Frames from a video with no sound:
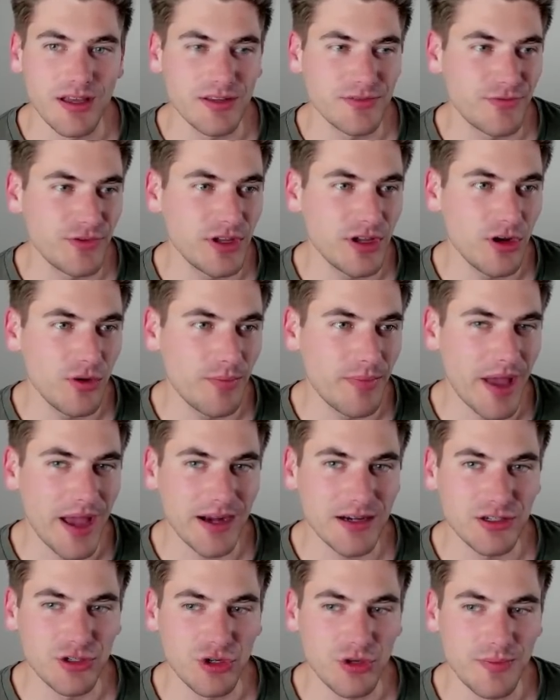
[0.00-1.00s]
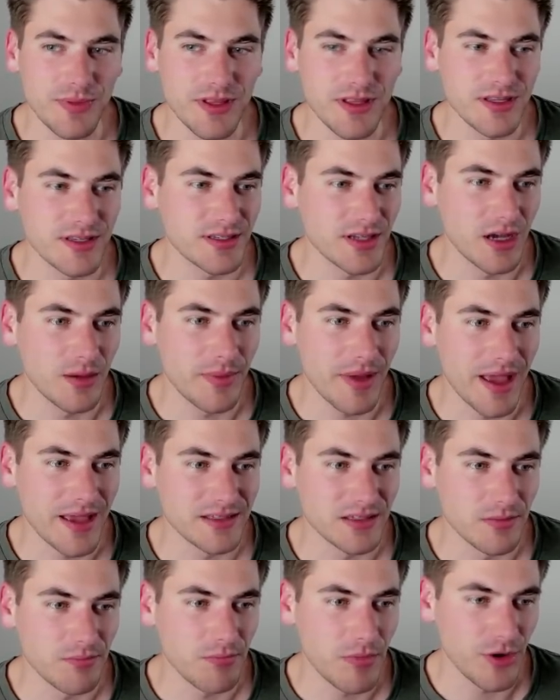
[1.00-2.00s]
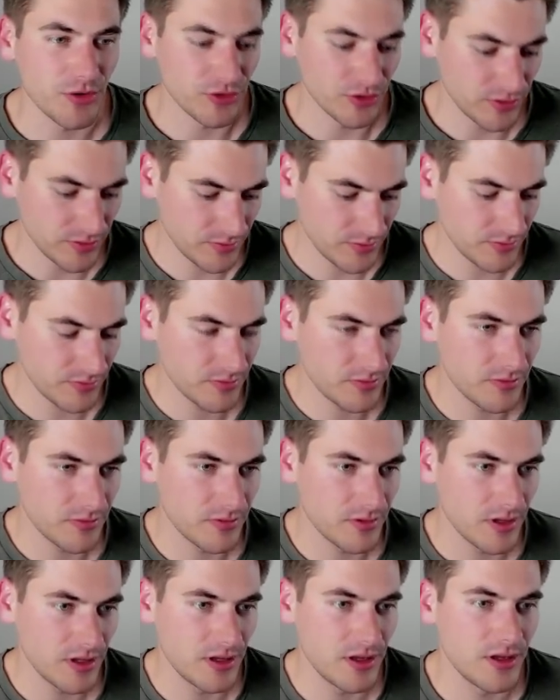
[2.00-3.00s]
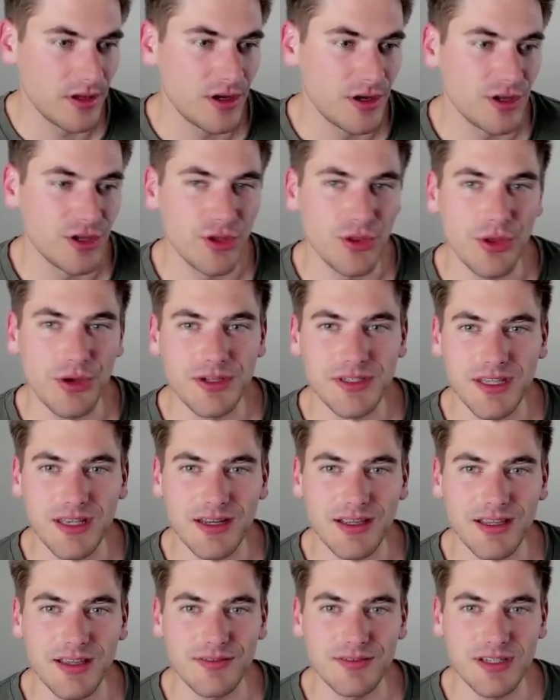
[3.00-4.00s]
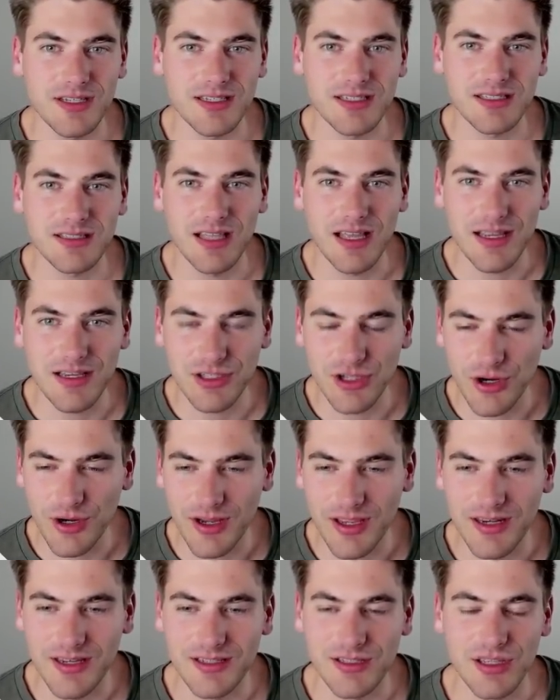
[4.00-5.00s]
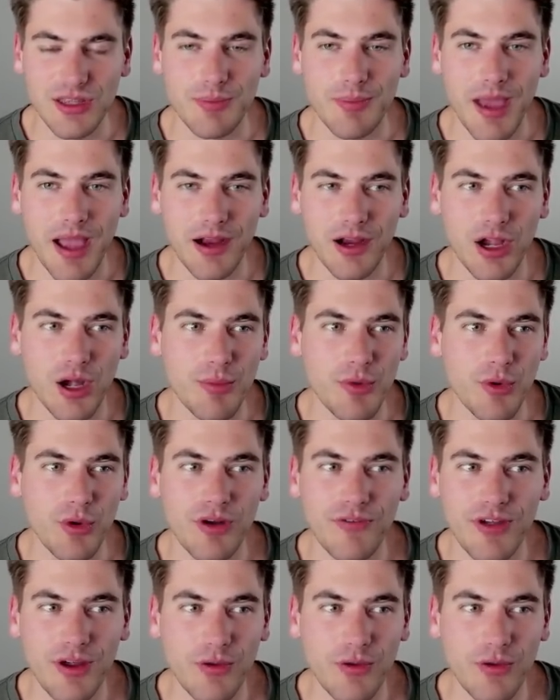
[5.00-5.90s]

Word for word: If we go back to open this up as a modal, you'll notice that it gives a slight darkening to the background, but what if I